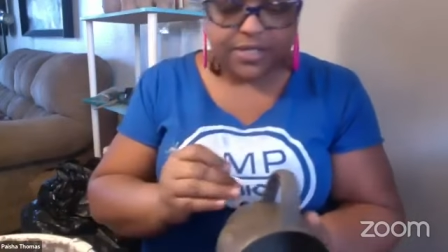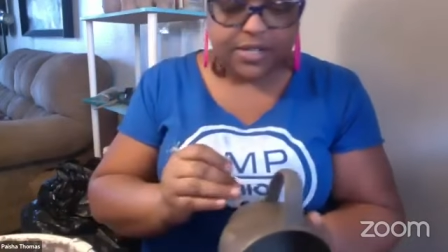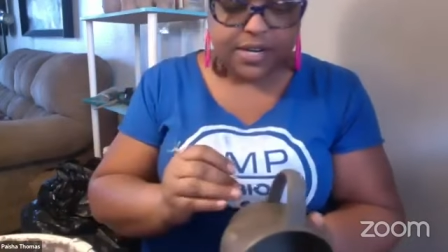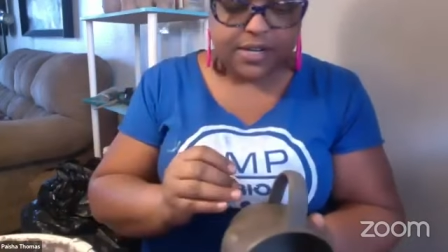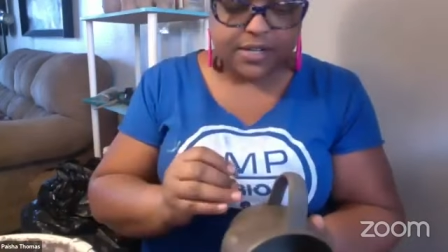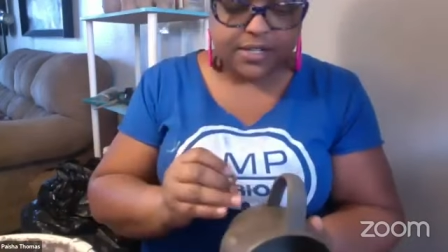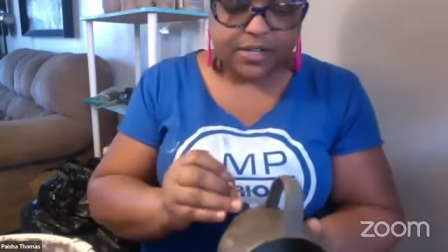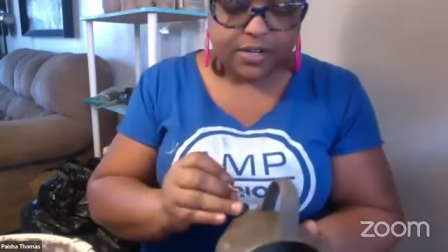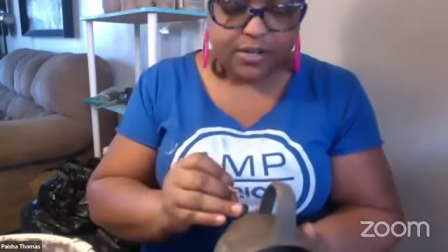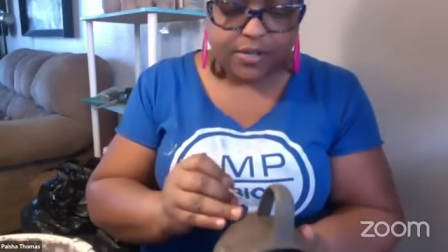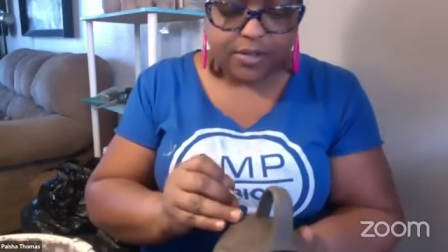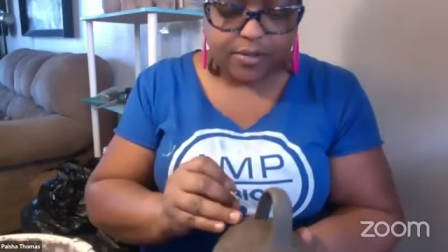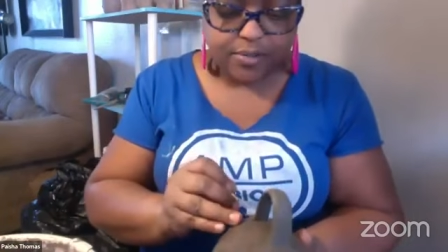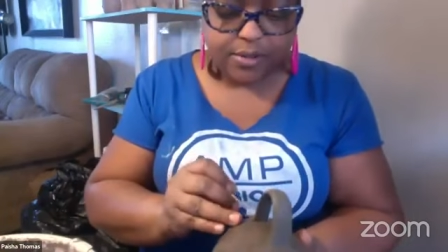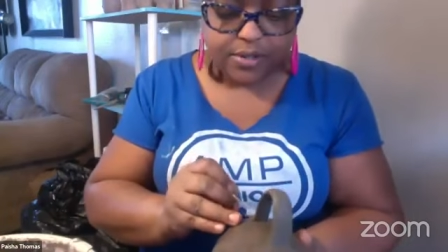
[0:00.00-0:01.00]
trying to turn
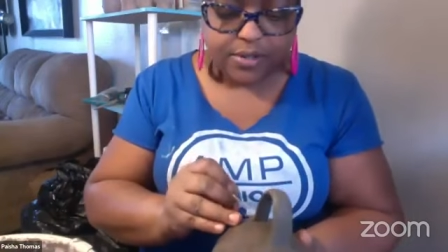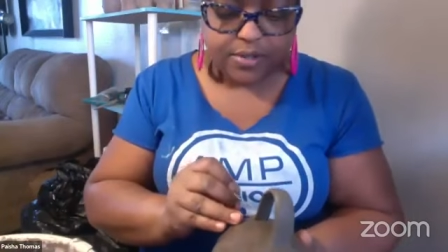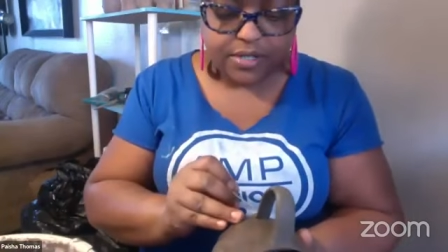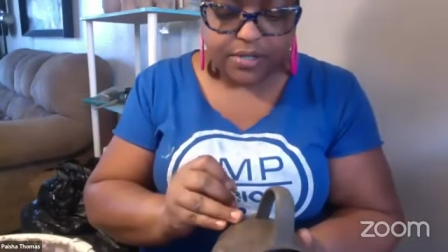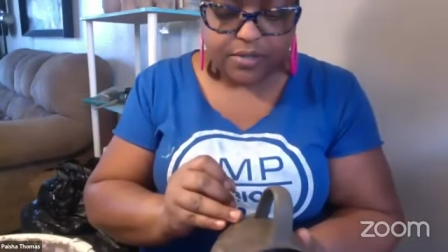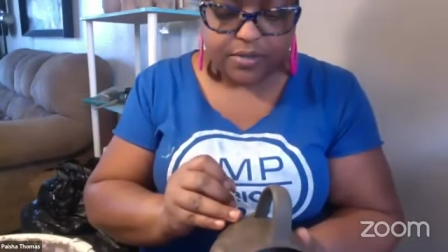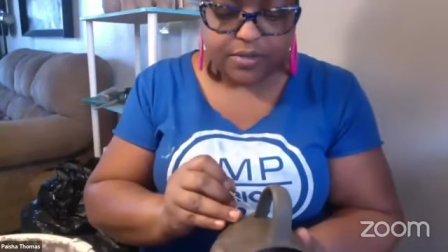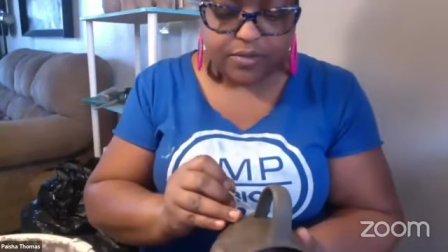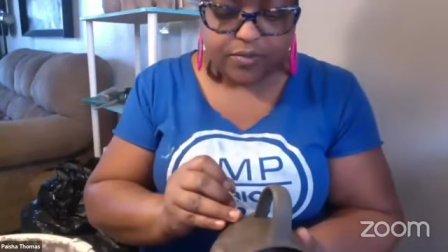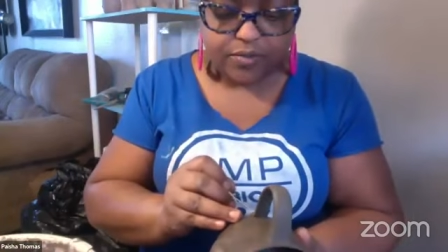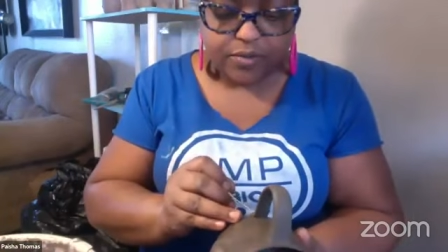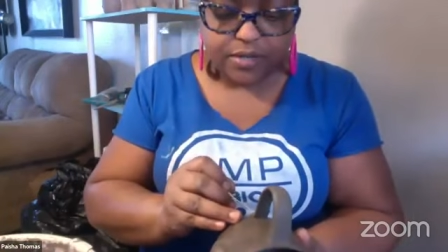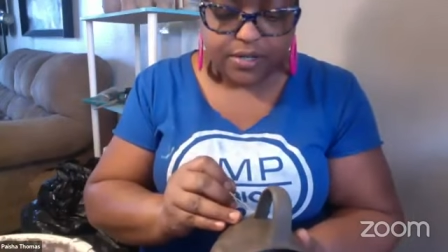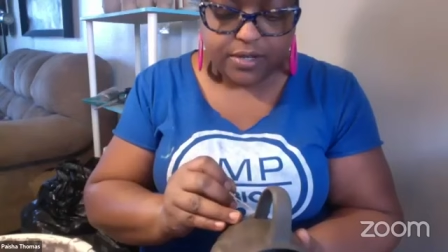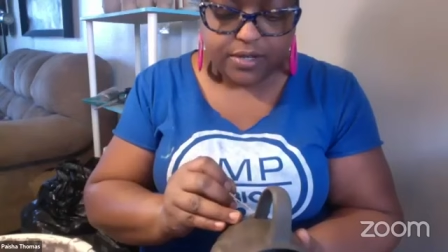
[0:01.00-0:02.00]
on the Bluetooth.
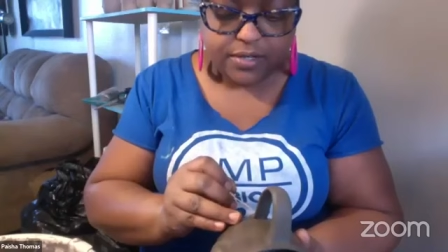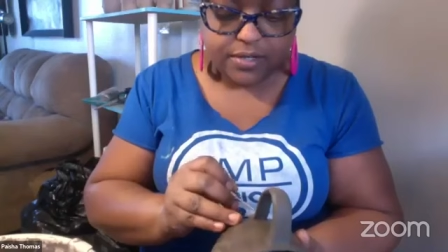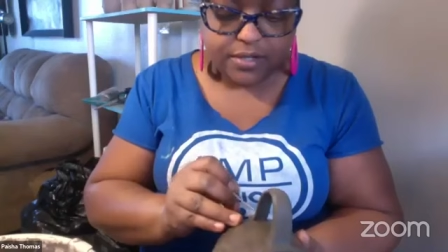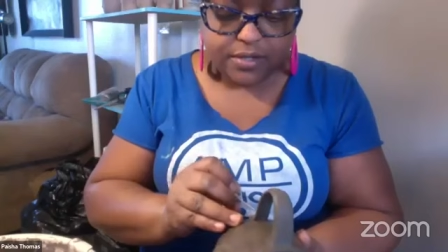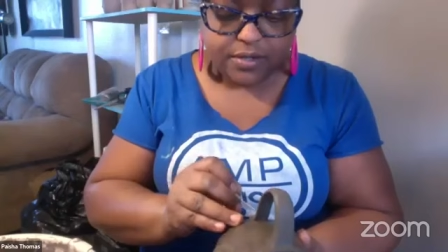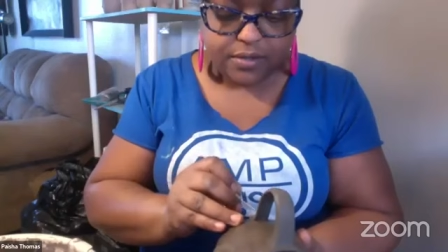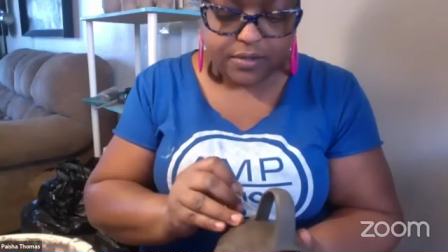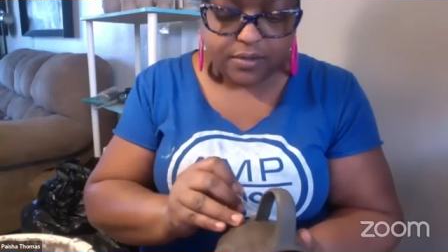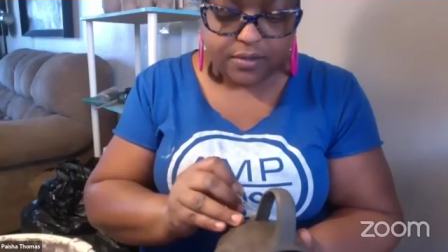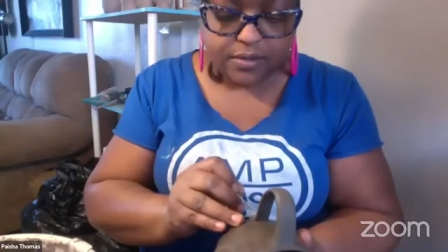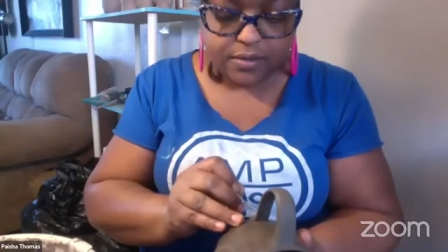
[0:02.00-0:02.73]
One, two,